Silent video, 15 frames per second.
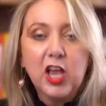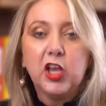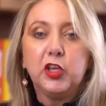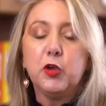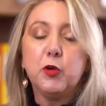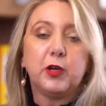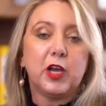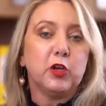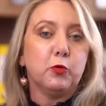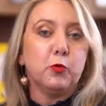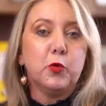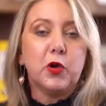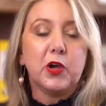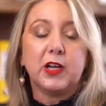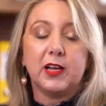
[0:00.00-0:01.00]
You can
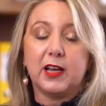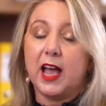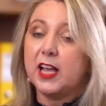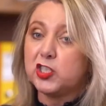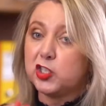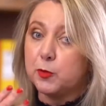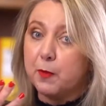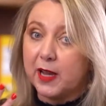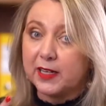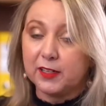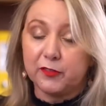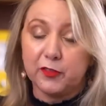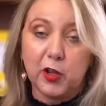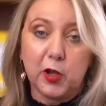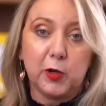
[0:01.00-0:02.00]
work, as you might
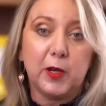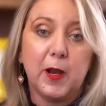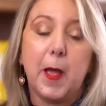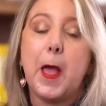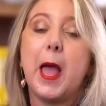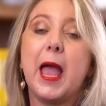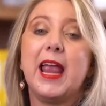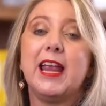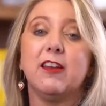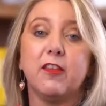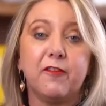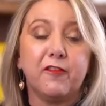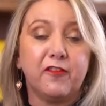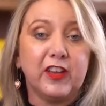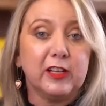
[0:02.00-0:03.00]
have known, in the
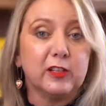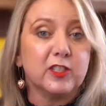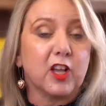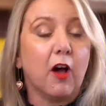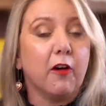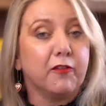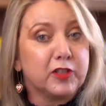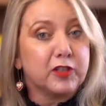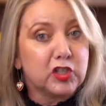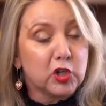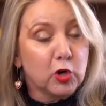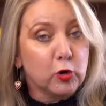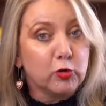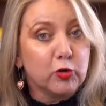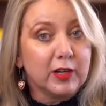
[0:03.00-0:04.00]
fields of
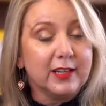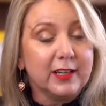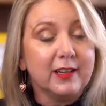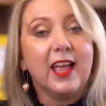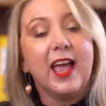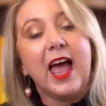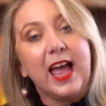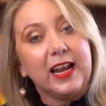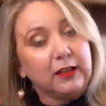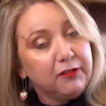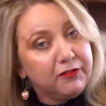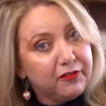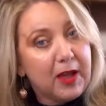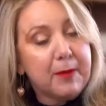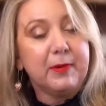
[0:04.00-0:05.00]
children and
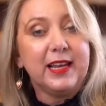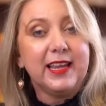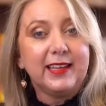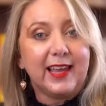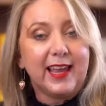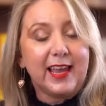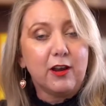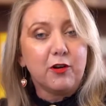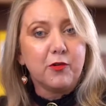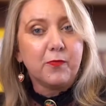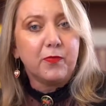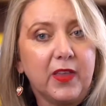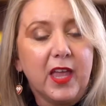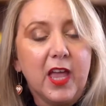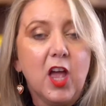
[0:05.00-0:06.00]
family care.
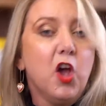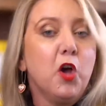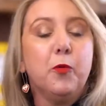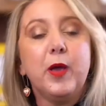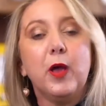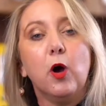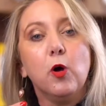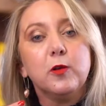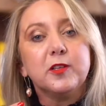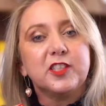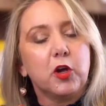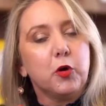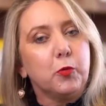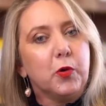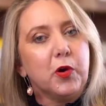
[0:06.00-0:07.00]
We
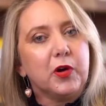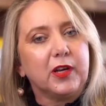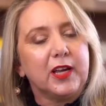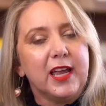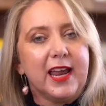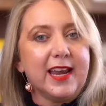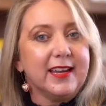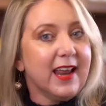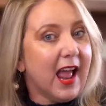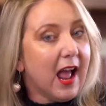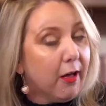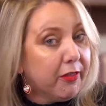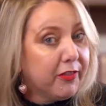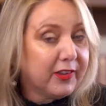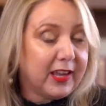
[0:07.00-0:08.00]
also work in
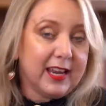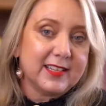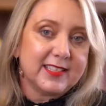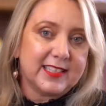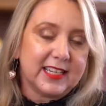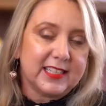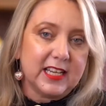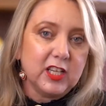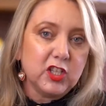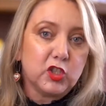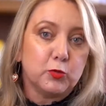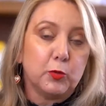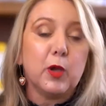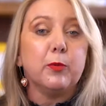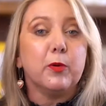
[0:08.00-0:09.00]
healthcare
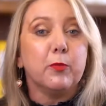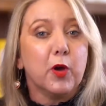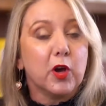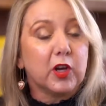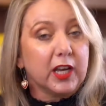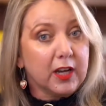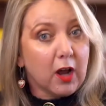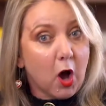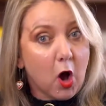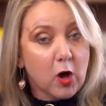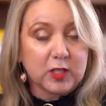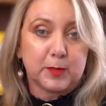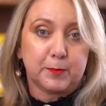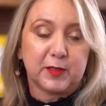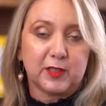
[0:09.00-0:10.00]
settings where we work in
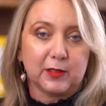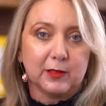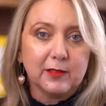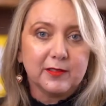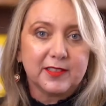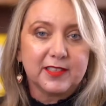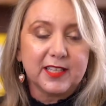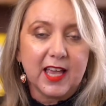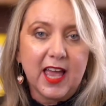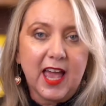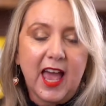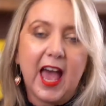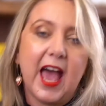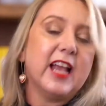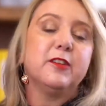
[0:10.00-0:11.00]
hospitals
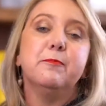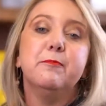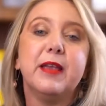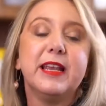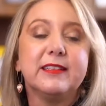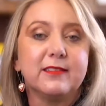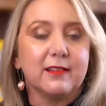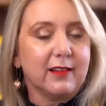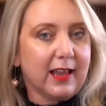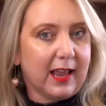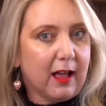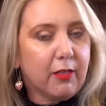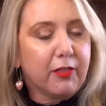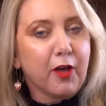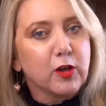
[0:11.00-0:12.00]
and mental
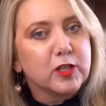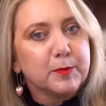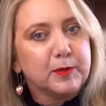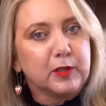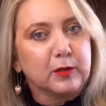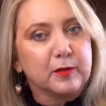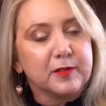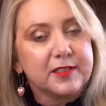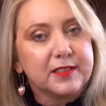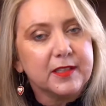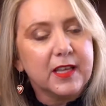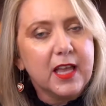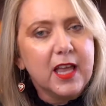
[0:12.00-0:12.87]
health hospitals.